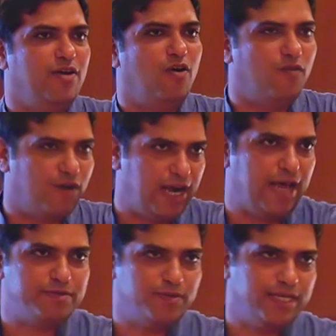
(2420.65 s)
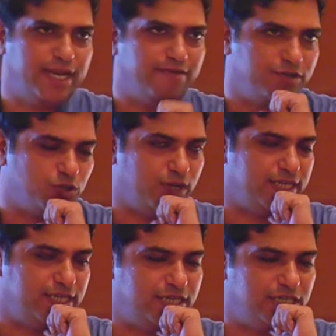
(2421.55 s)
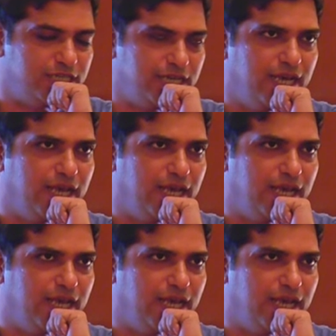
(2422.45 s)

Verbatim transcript: overlaps with data visualization.